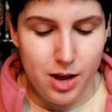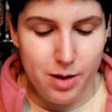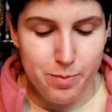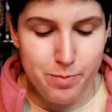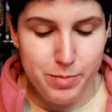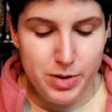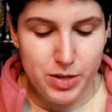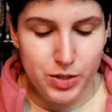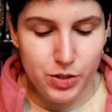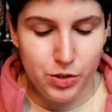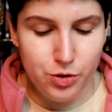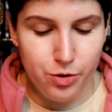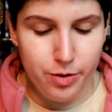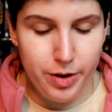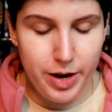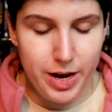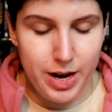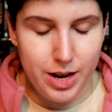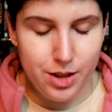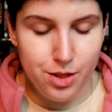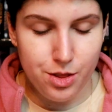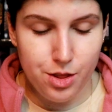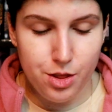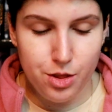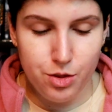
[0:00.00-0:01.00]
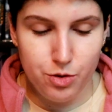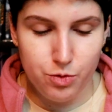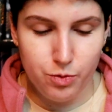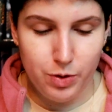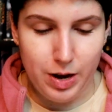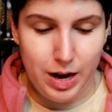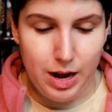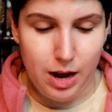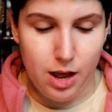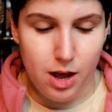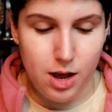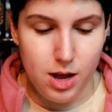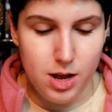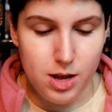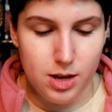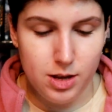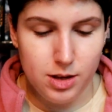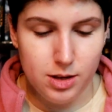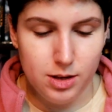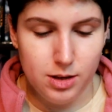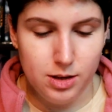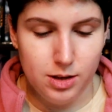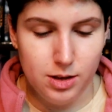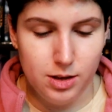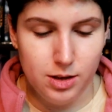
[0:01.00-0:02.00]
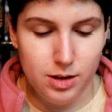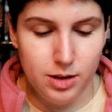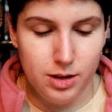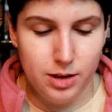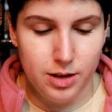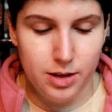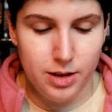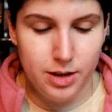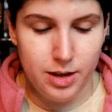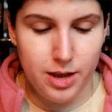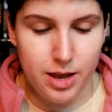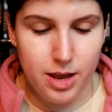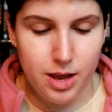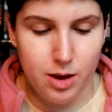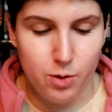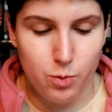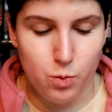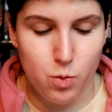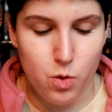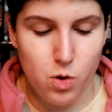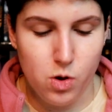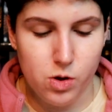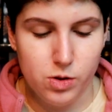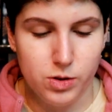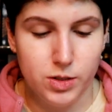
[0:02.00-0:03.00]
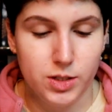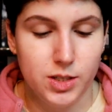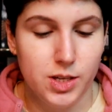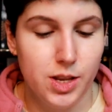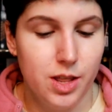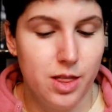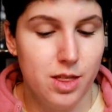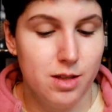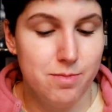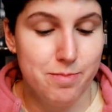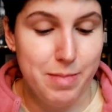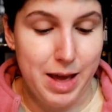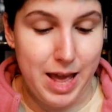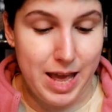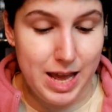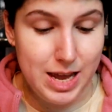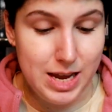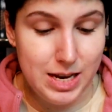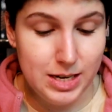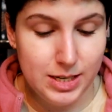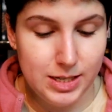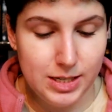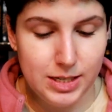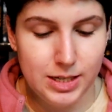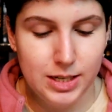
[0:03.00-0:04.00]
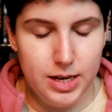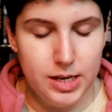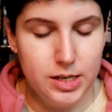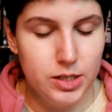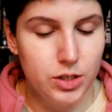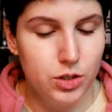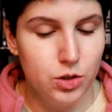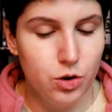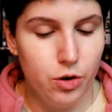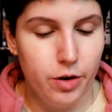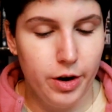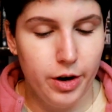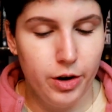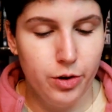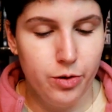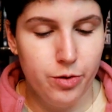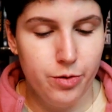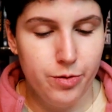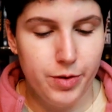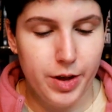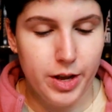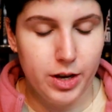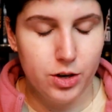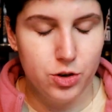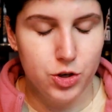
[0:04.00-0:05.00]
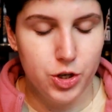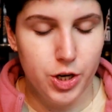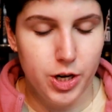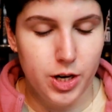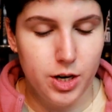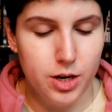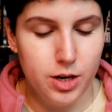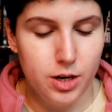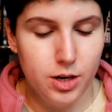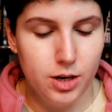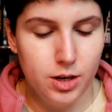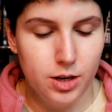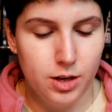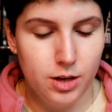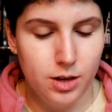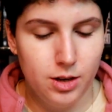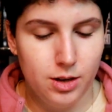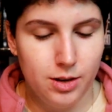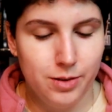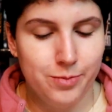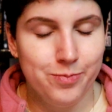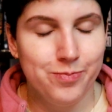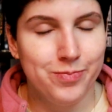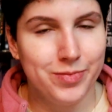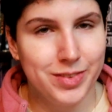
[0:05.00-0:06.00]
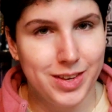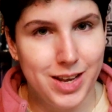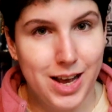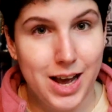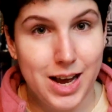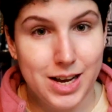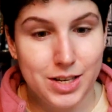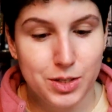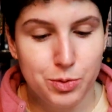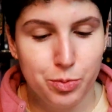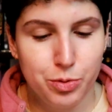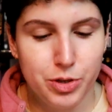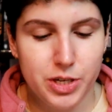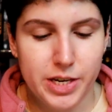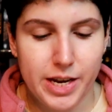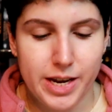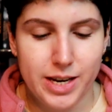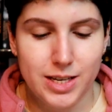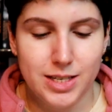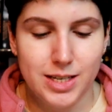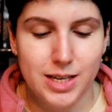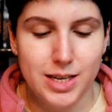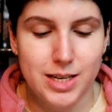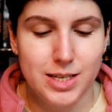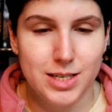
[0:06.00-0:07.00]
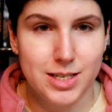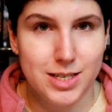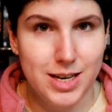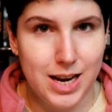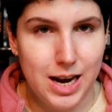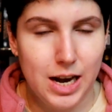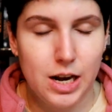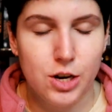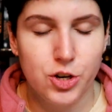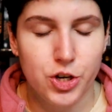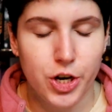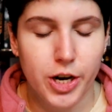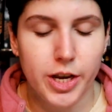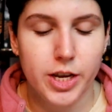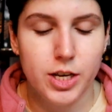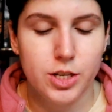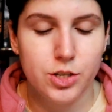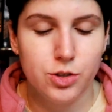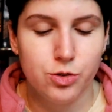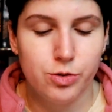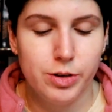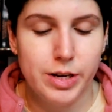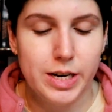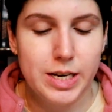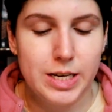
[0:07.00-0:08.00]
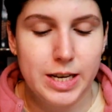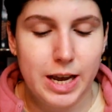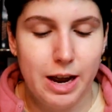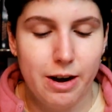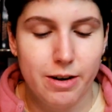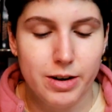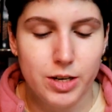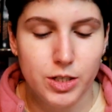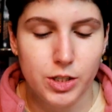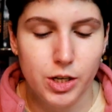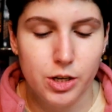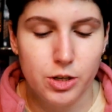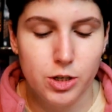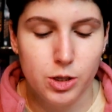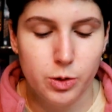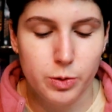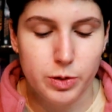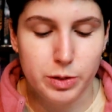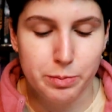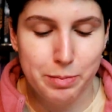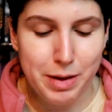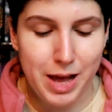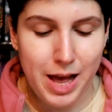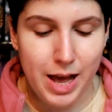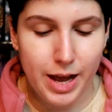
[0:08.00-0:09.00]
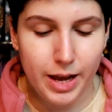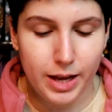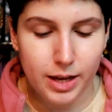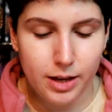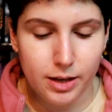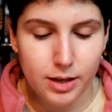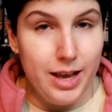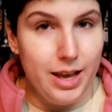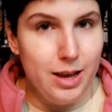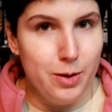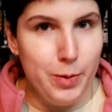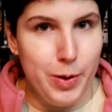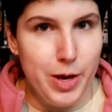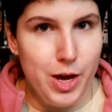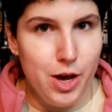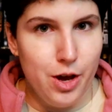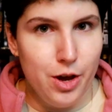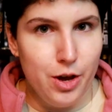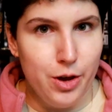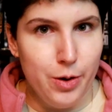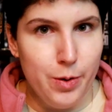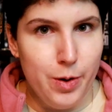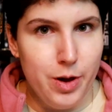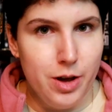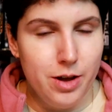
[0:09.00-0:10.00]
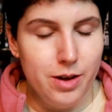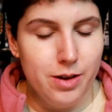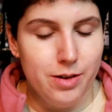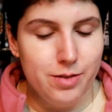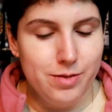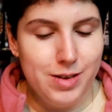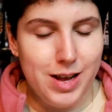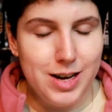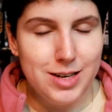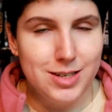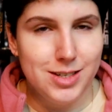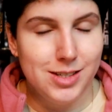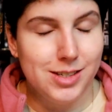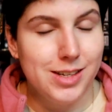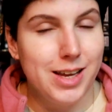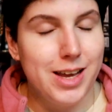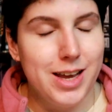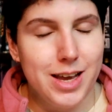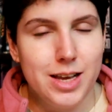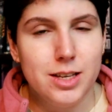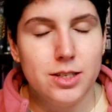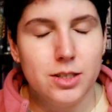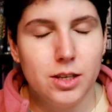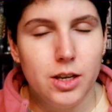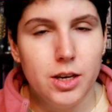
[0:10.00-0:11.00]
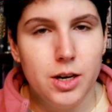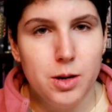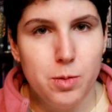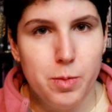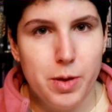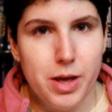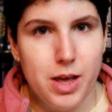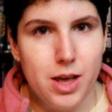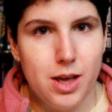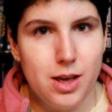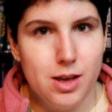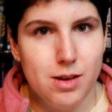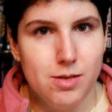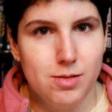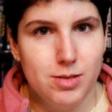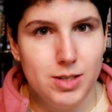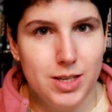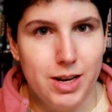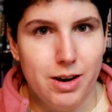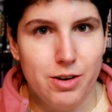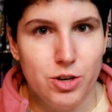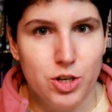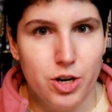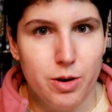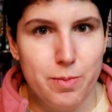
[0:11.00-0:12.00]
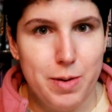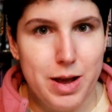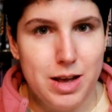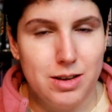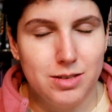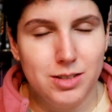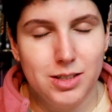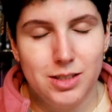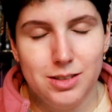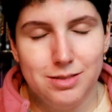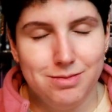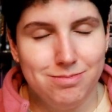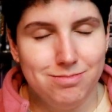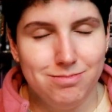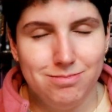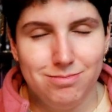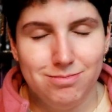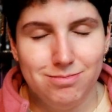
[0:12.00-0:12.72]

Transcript: Mystery and thriller, it was The Maid. Historical fiction, as predicted, Taylor Jenkins Reid, Carrie Soto Is Back. Here we go, fantasy, it's going to be Sarah J. Maas.